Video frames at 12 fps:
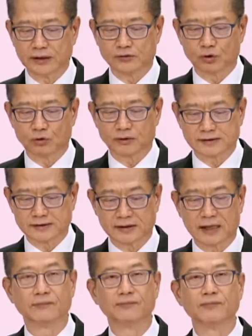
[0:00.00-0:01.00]
construction,
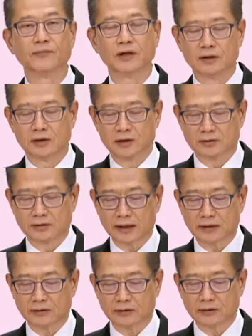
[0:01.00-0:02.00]
or MIC,
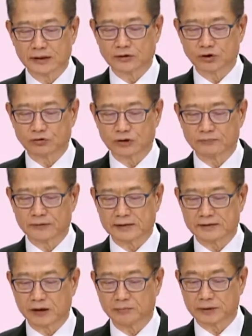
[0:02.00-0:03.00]
helps substantially
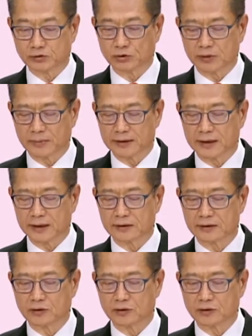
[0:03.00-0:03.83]
shorten construction time,